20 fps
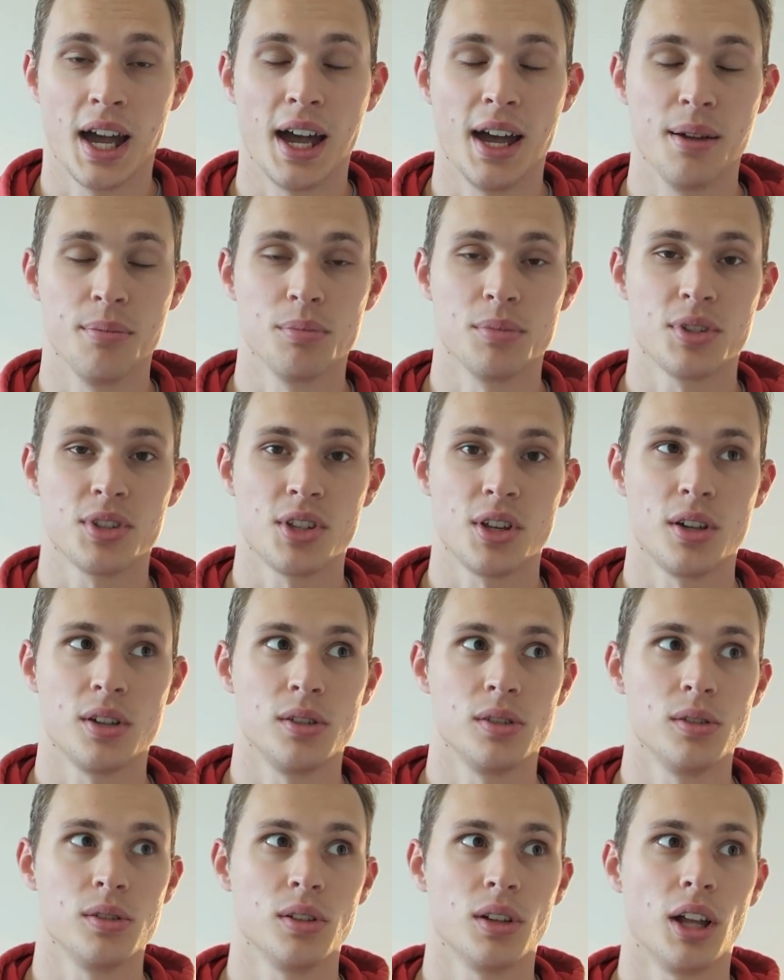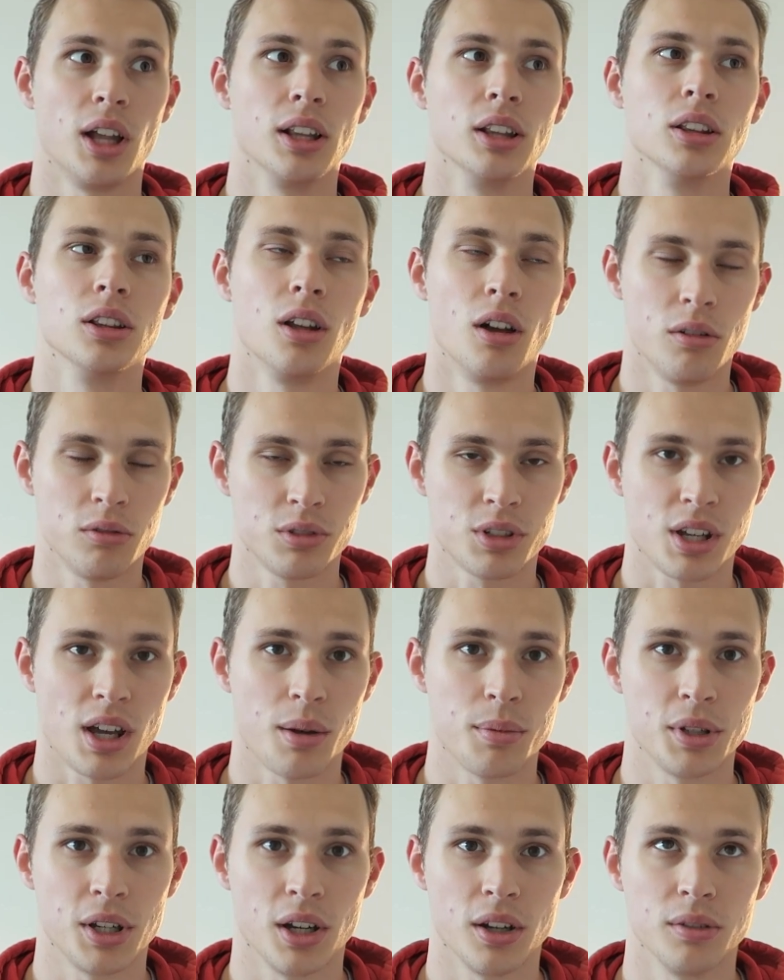Um, so a long
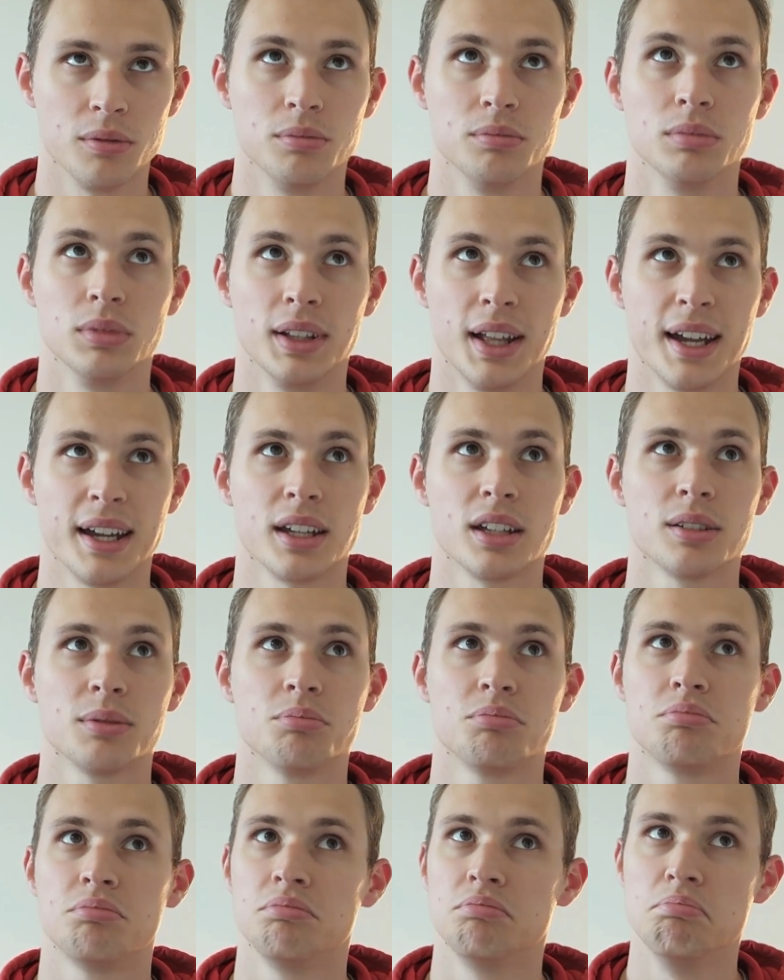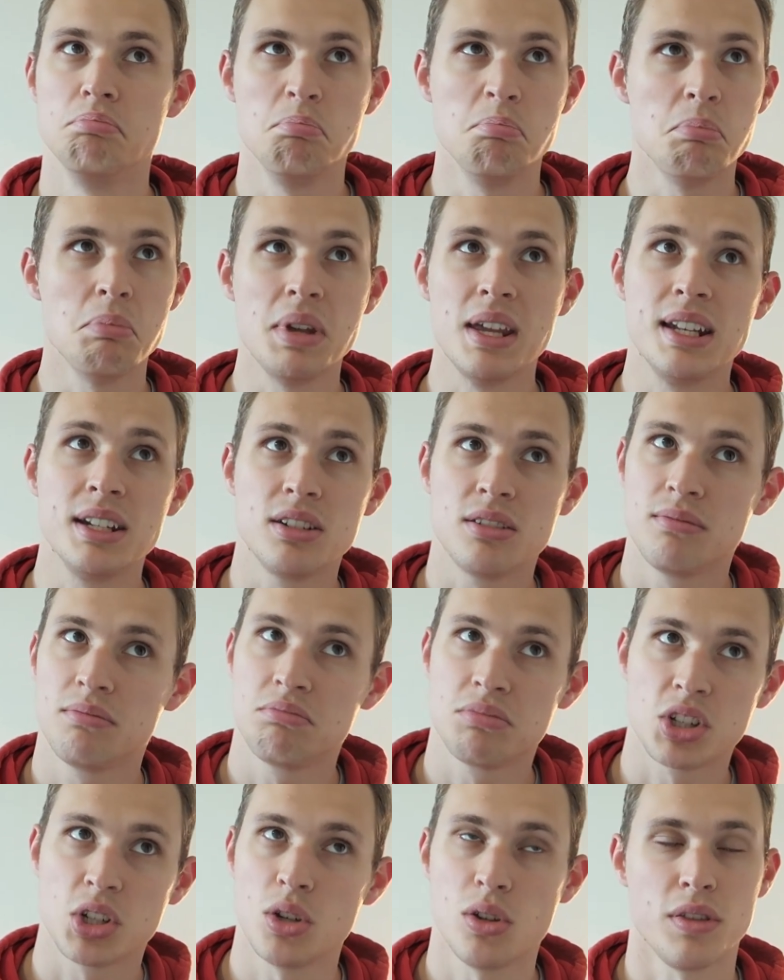time ago, like mid
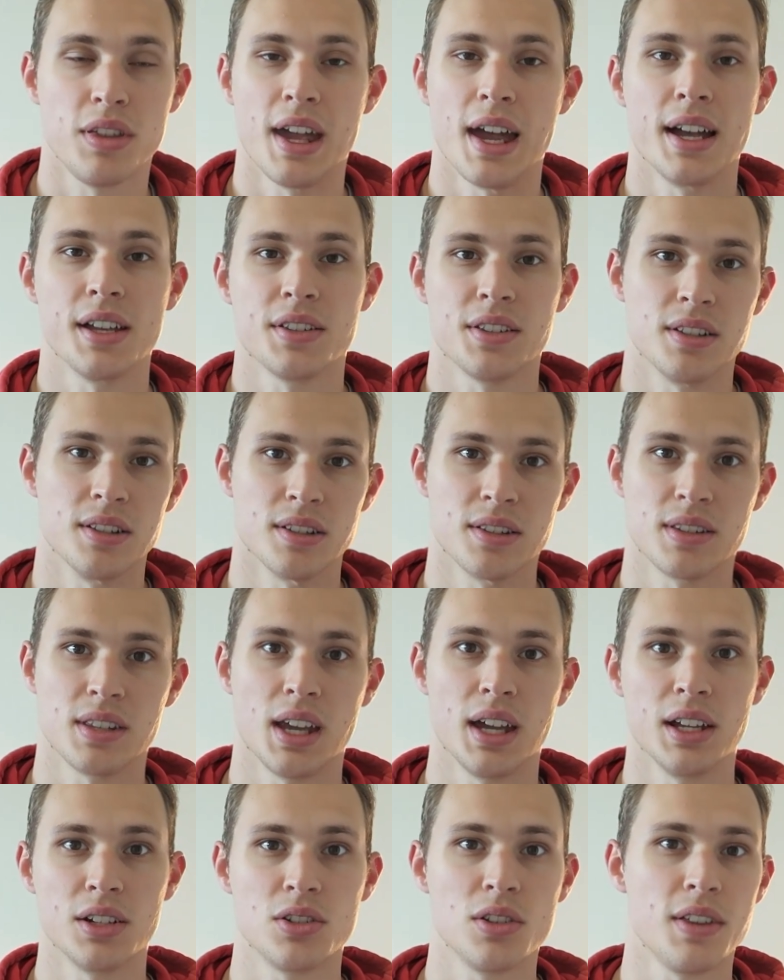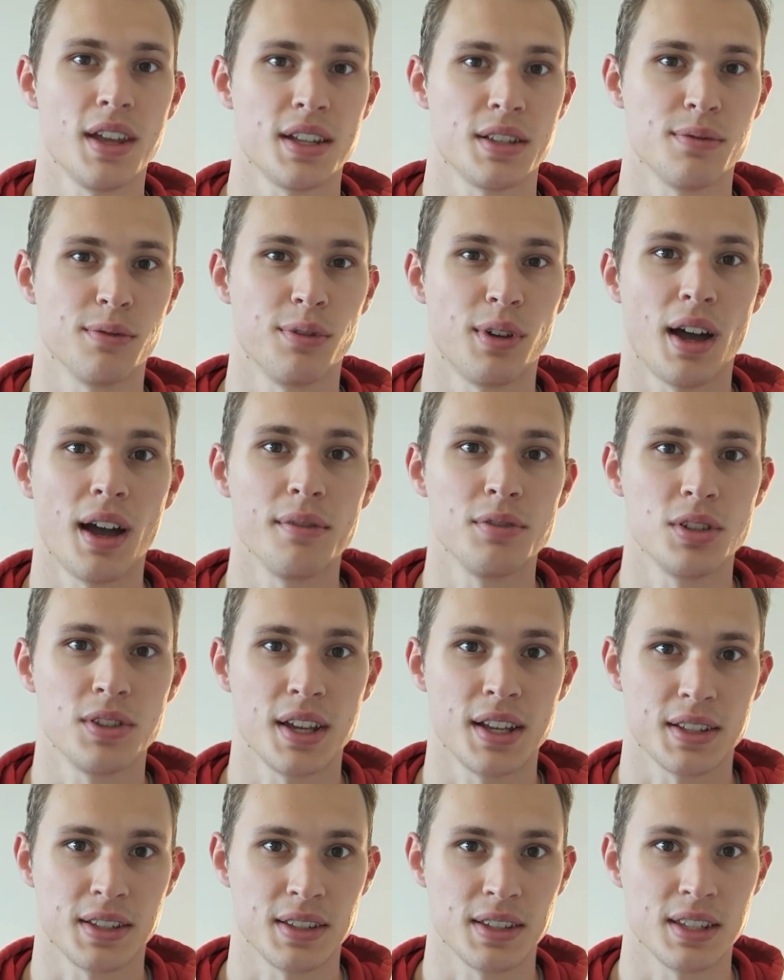two thousands, uh, two thousand five, two
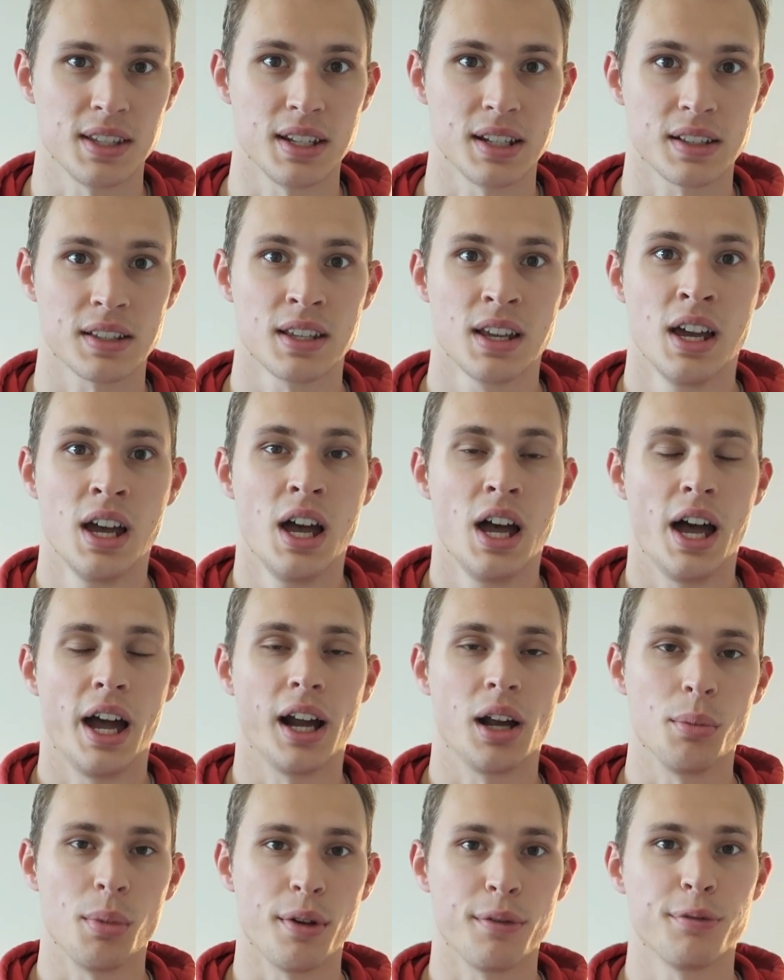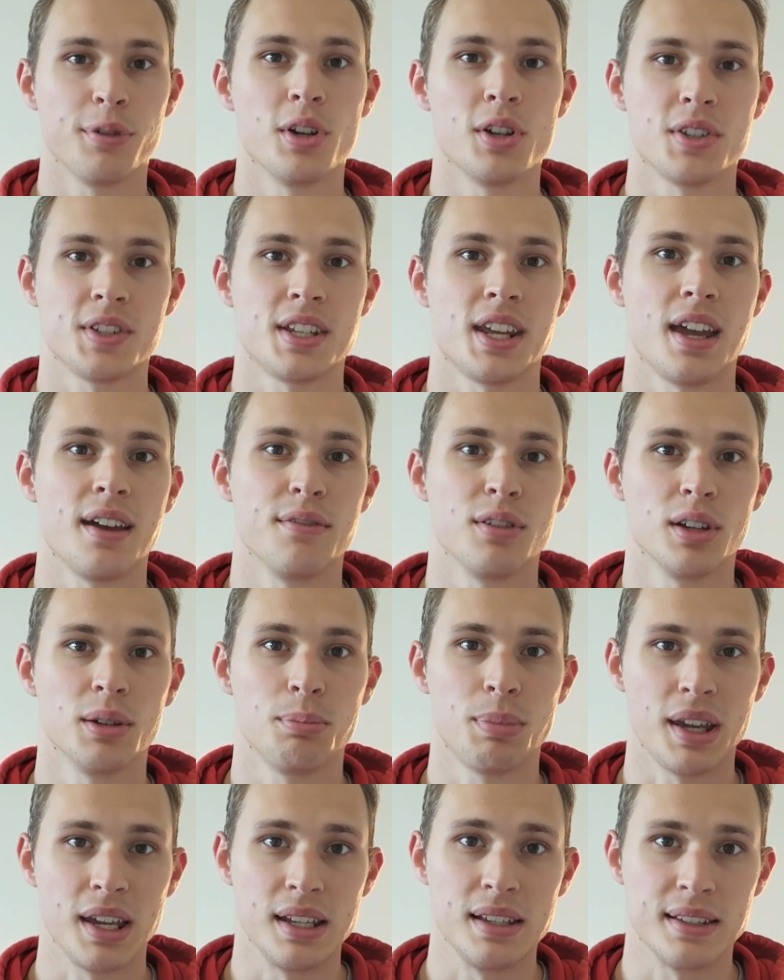thousand six, I got my first
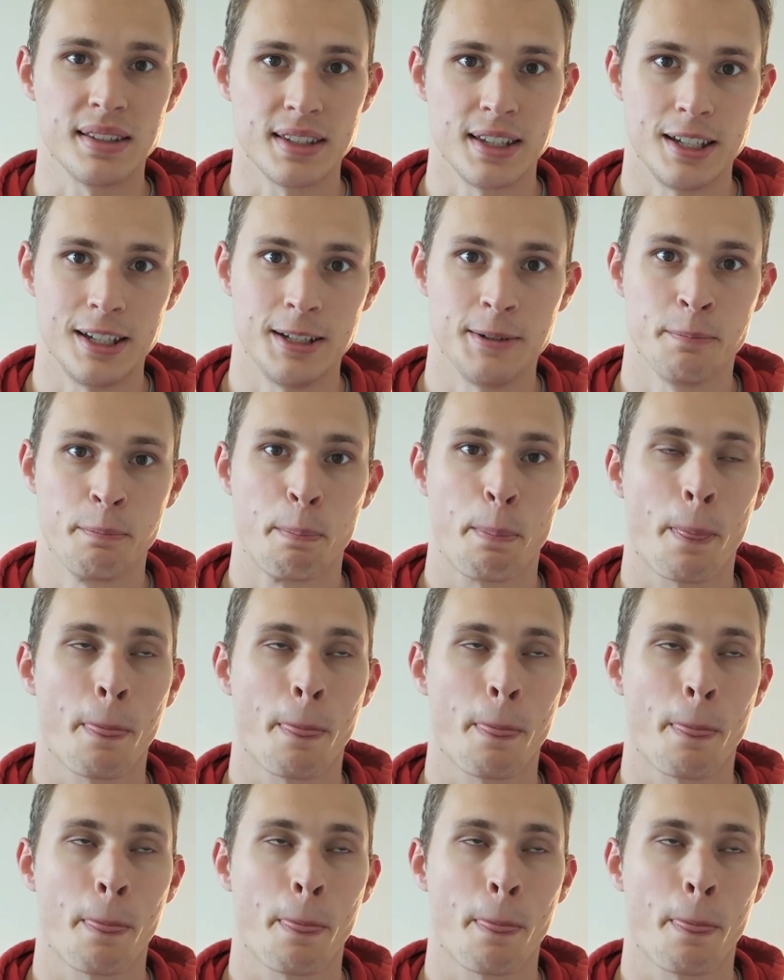ever P C.